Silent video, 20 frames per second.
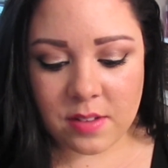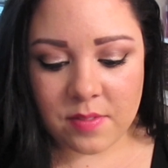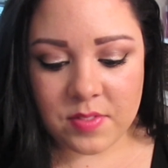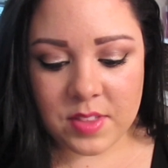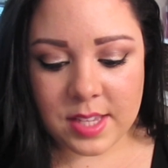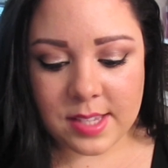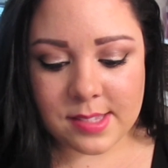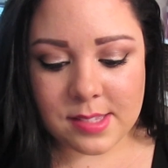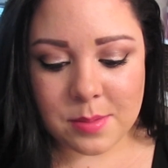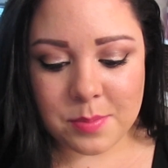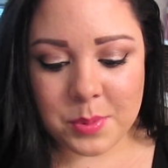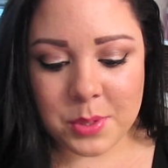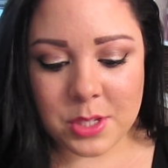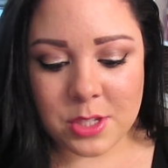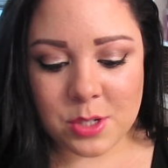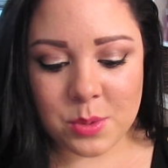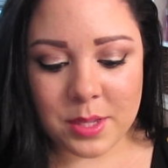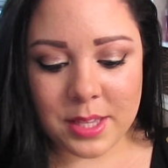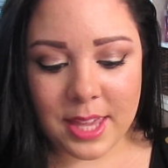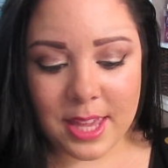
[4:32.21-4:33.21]
of things to put
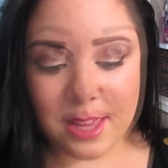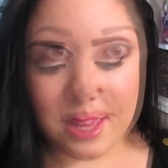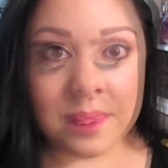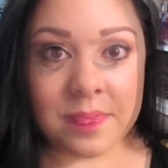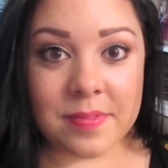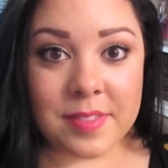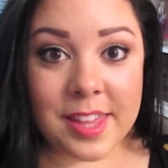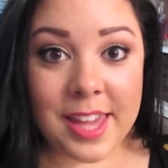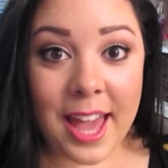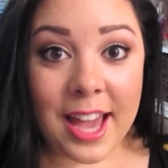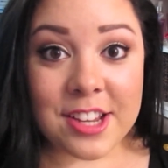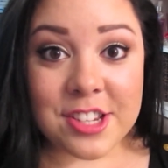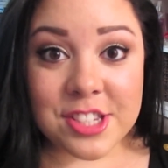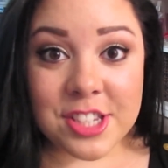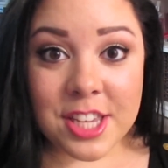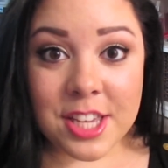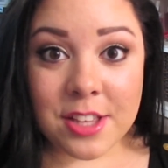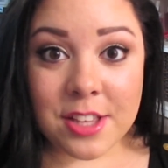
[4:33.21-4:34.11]
into a candle. They actually